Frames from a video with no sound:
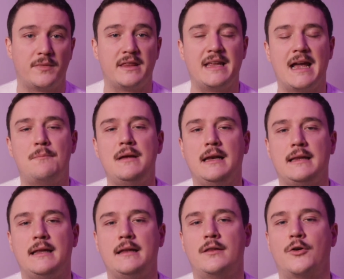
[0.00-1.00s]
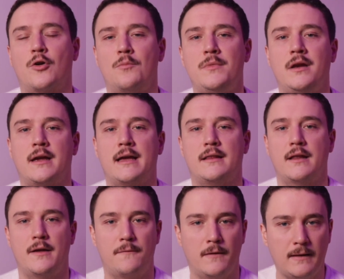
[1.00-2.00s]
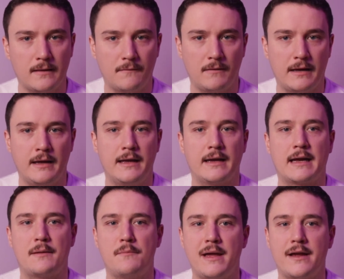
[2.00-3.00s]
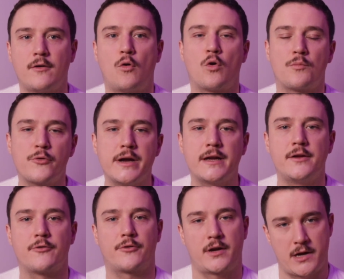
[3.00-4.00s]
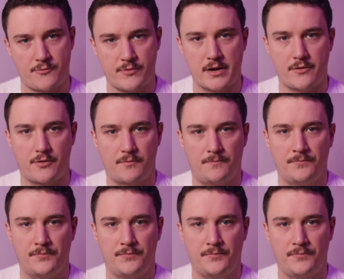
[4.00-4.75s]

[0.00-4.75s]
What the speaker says: the ability to communicate effectively can make or break your career.